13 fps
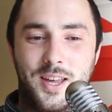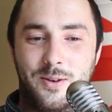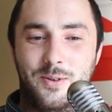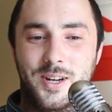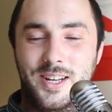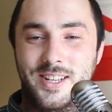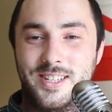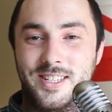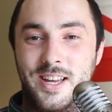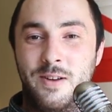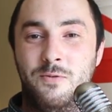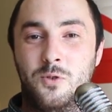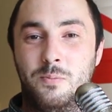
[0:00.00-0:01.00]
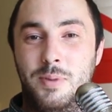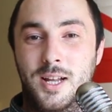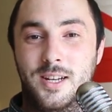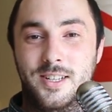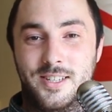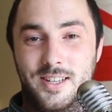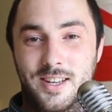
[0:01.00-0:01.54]
there were several
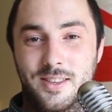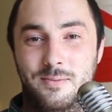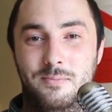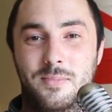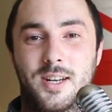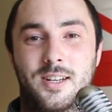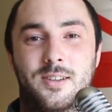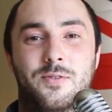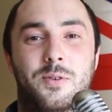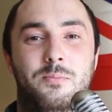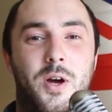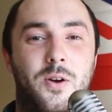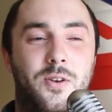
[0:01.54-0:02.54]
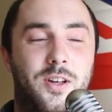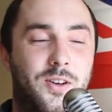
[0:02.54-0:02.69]
pillars in the middle of the moat,